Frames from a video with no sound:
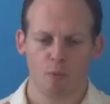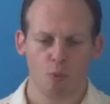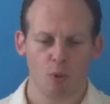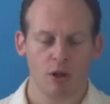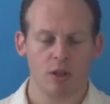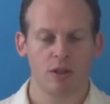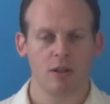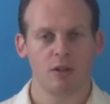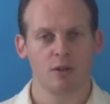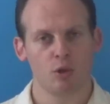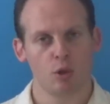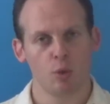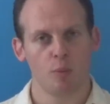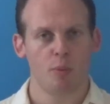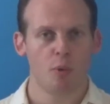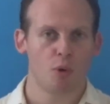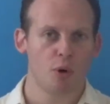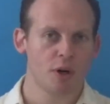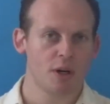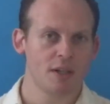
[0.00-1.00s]
what the
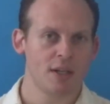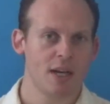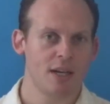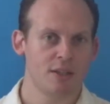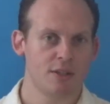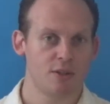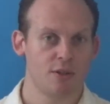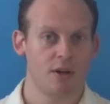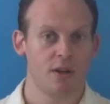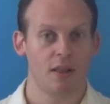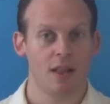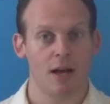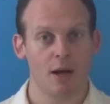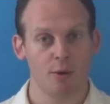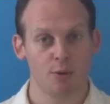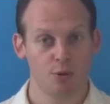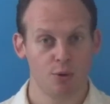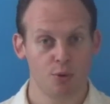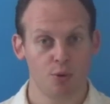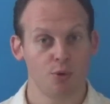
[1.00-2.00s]
group organizer
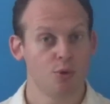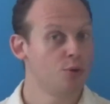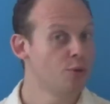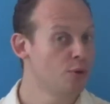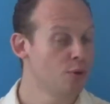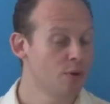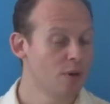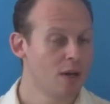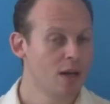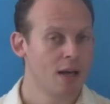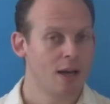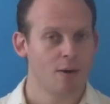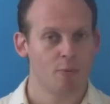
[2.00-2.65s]
allows you to do.